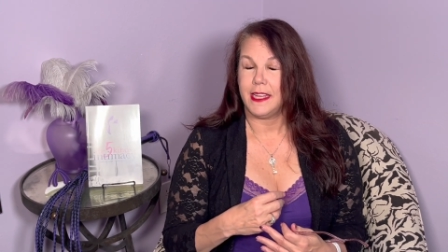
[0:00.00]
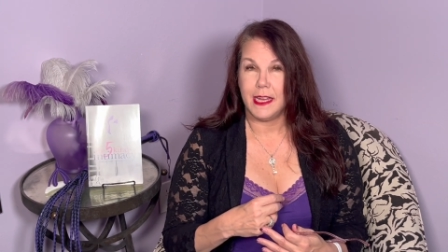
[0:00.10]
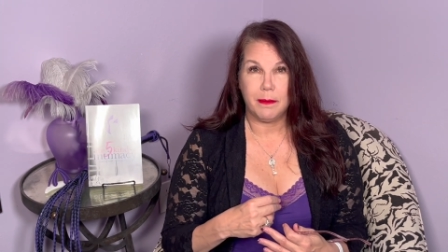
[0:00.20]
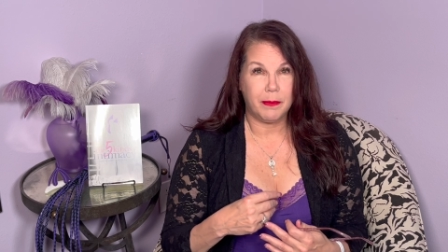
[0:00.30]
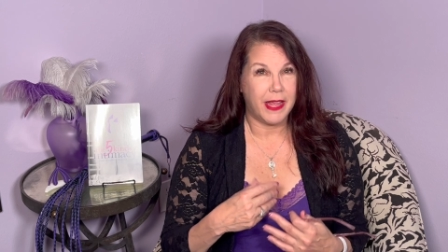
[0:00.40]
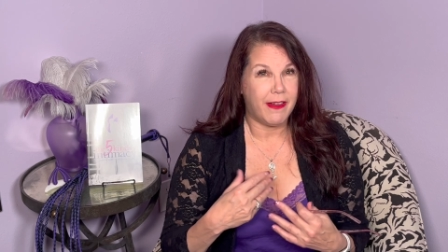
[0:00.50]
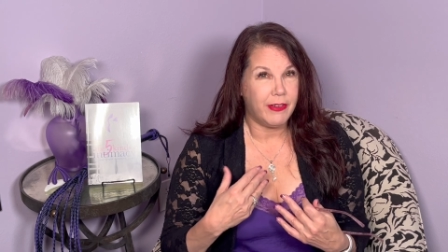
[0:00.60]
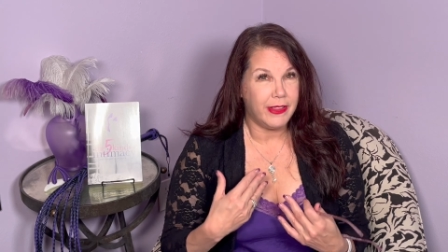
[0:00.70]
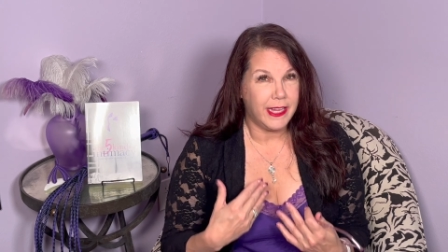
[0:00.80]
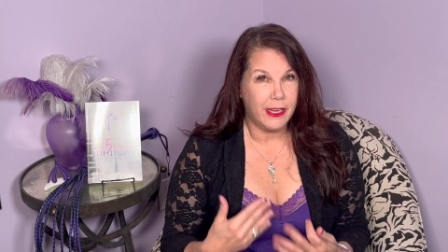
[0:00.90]
keep
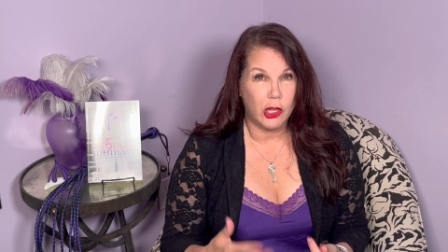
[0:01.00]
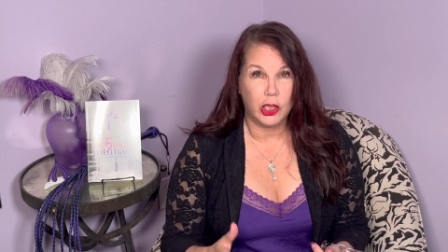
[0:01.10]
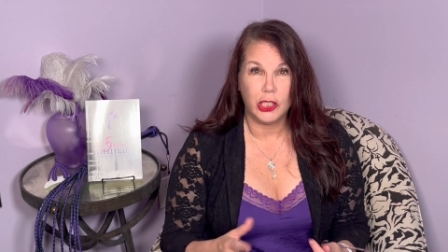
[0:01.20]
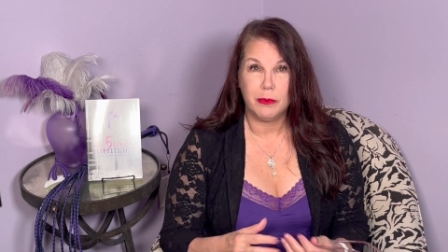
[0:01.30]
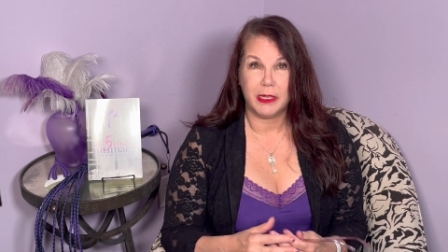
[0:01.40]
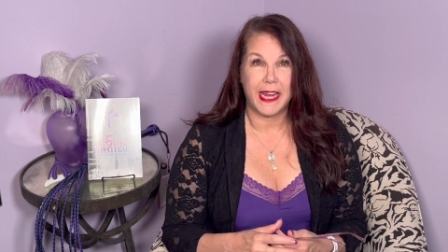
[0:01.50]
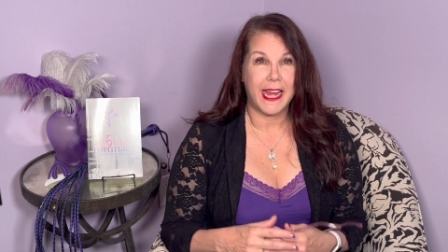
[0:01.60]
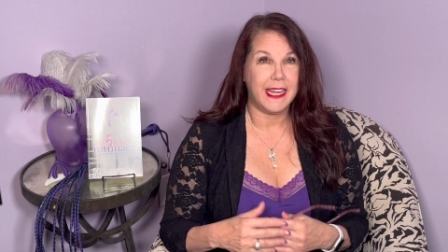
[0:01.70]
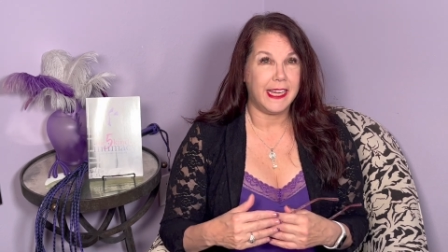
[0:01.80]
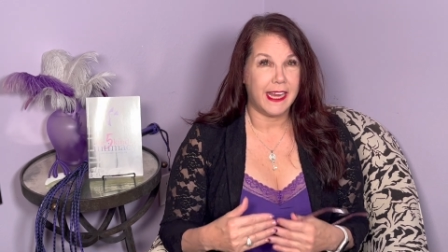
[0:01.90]
everything
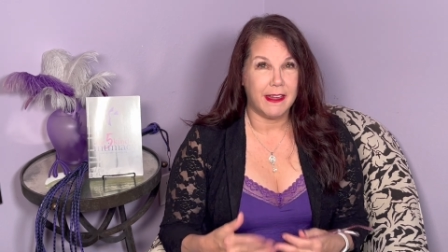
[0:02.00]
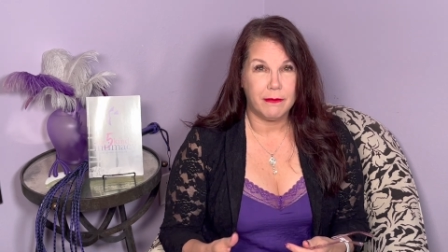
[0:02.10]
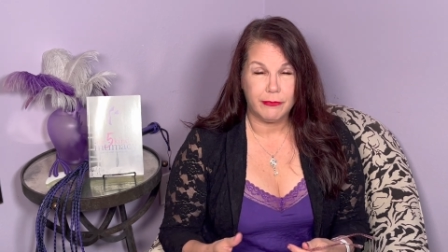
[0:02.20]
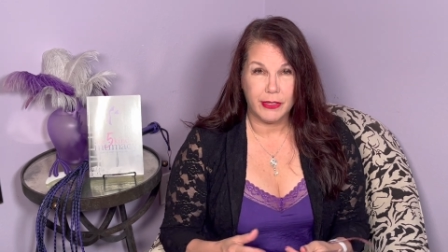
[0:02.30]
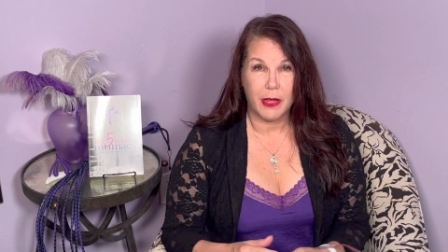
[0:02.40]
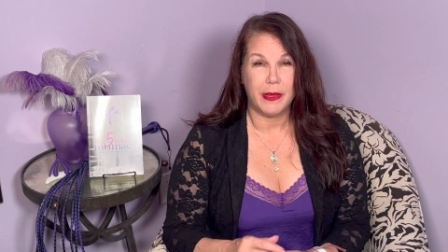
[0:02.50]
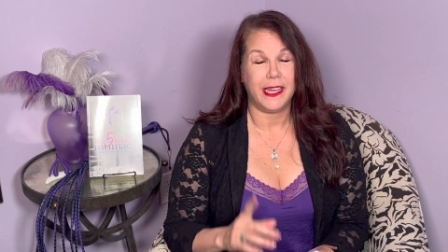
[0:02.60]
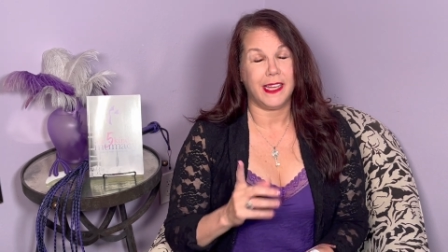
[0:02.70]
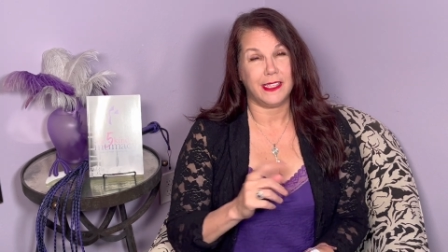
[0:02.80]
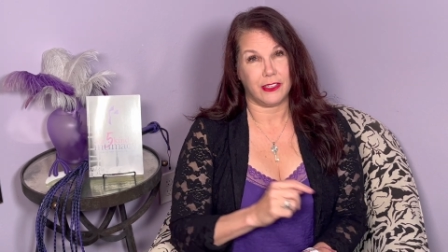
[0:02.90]
lubricating and
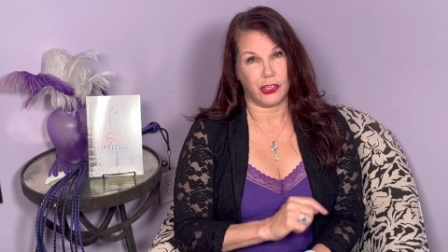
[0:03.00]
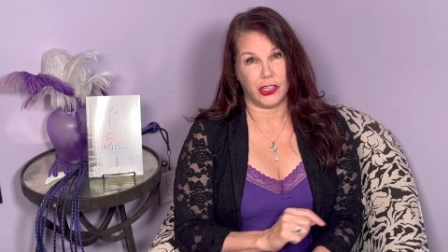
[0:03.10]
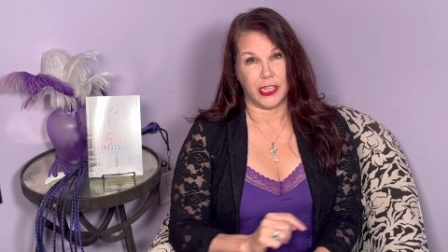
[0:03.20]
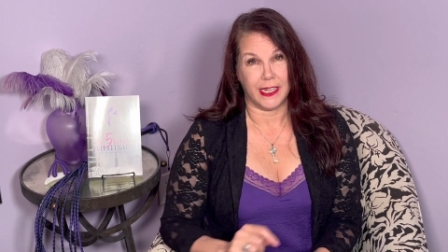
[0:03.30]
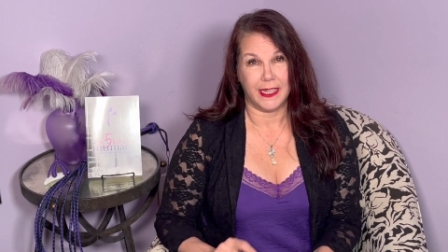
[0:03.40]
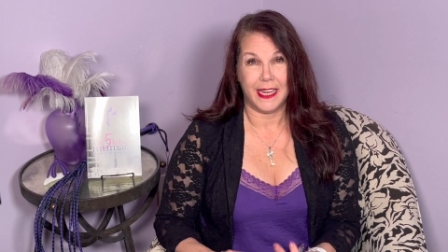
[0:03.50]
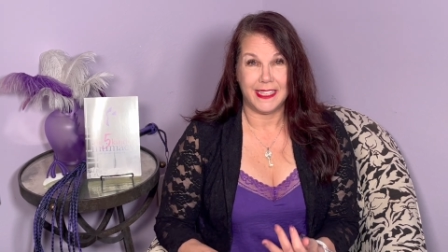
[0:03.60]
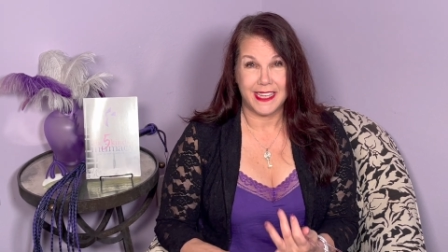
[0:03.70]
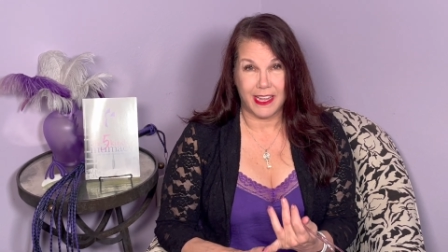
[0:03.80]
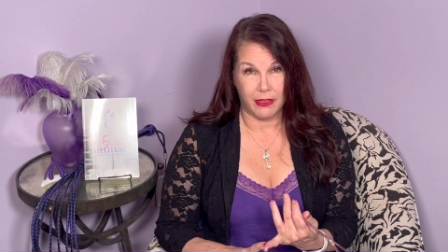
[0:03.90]
flowing. It's good,
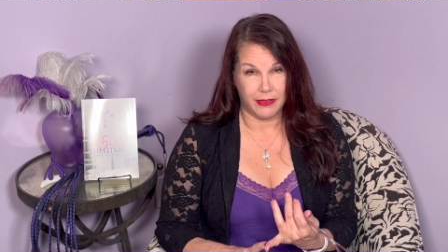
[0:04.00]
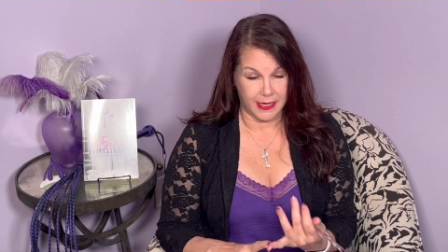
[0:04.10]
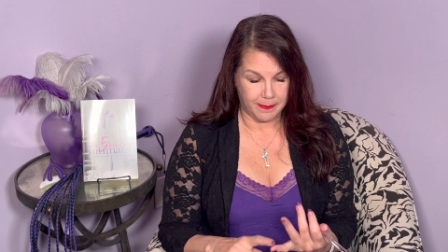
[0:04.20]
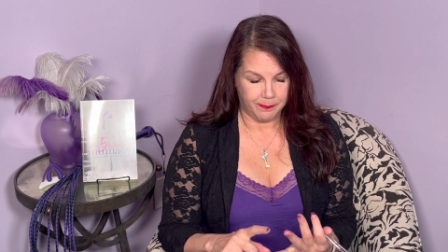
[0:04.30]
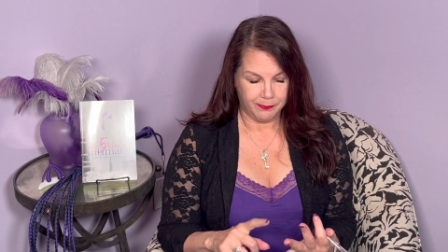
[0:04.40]
it's healthy.